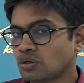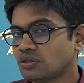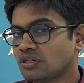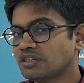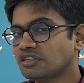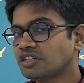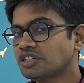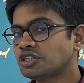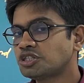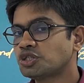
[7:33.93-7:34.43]
Now
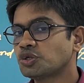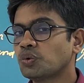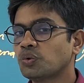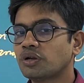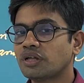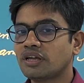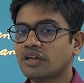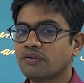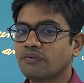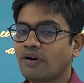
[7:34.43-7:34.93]
there's a
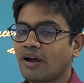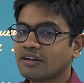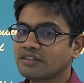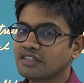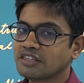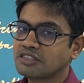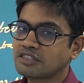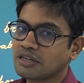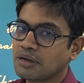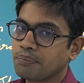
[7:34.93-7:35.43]
story why
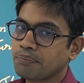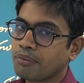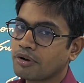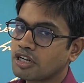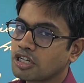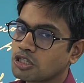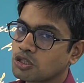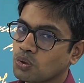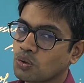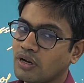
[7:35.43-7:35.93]
this
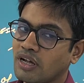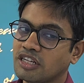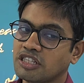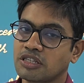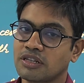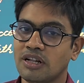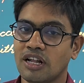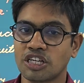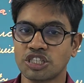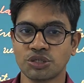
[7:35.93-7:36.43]
temple is known
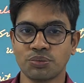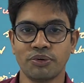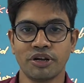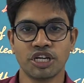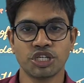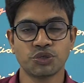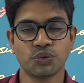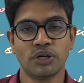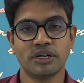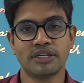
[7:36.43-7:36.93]
as
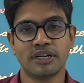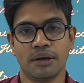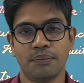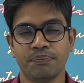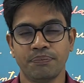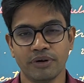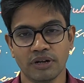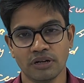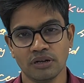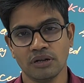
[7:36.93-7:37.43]
Lakshmaneshwar
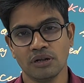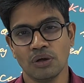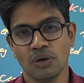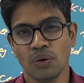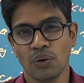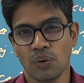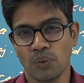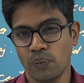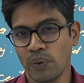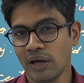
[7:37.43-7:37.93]
temple.
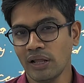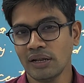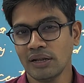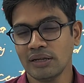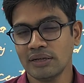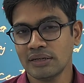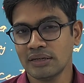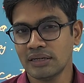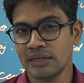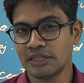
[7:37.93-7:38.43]

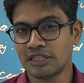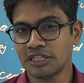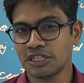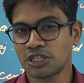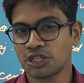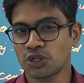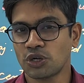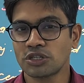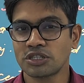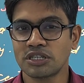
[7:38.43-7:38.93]
Well, it
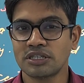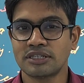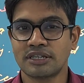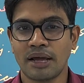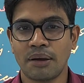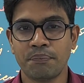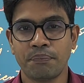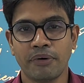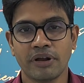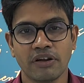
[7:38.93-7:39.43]
is not the
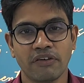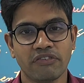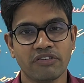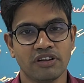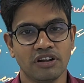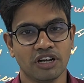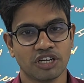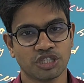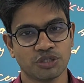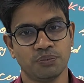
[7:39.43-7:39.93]
temple of
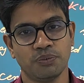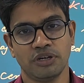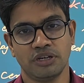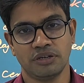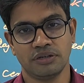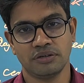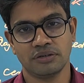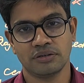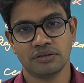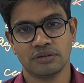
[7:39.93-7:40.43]

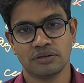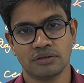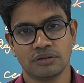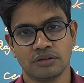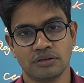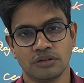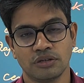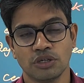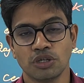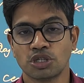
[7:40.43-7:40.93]
Lakshman.
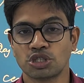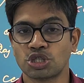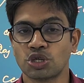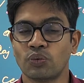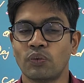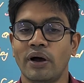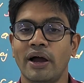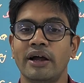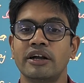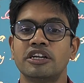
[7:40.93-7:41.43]

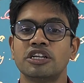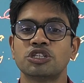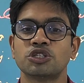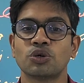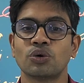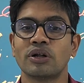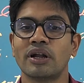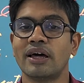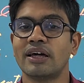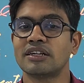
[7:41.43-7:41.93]
So why it is
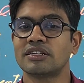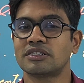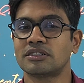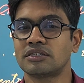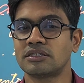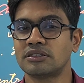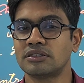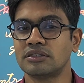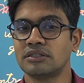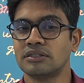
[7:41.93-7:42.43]
known
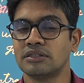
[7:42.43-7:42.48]
as